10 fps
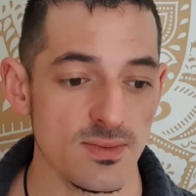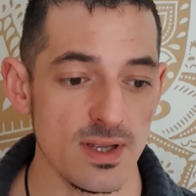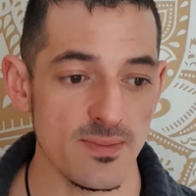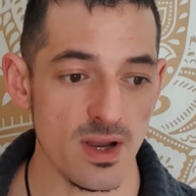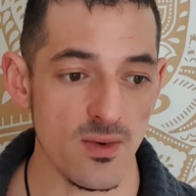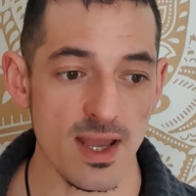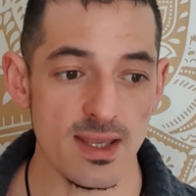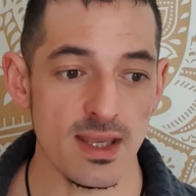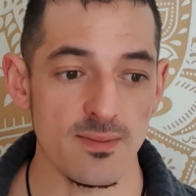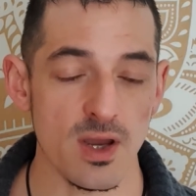in my
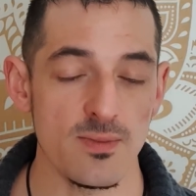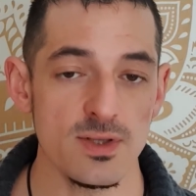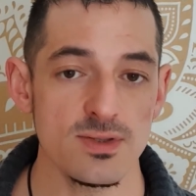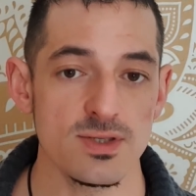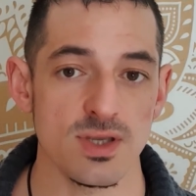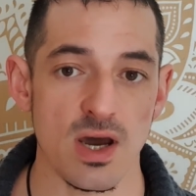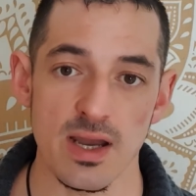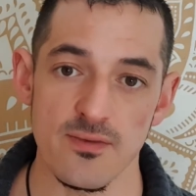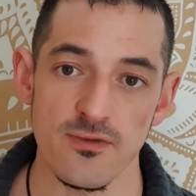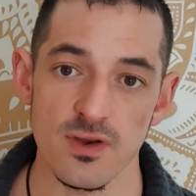waking moments I
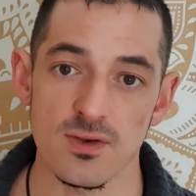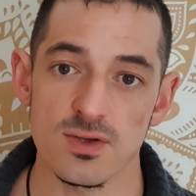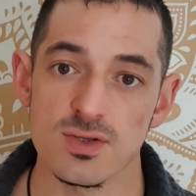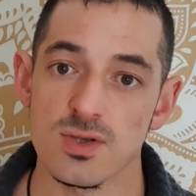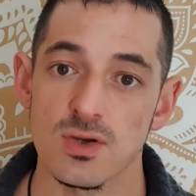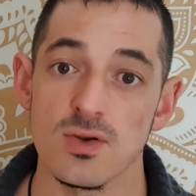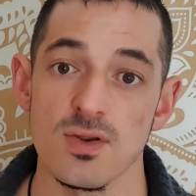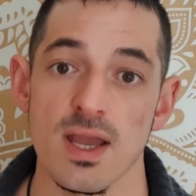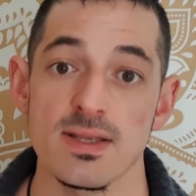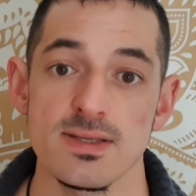am focused on
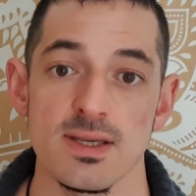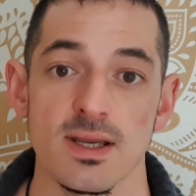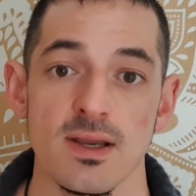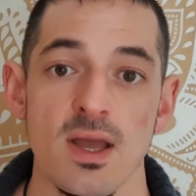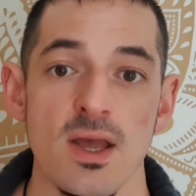creating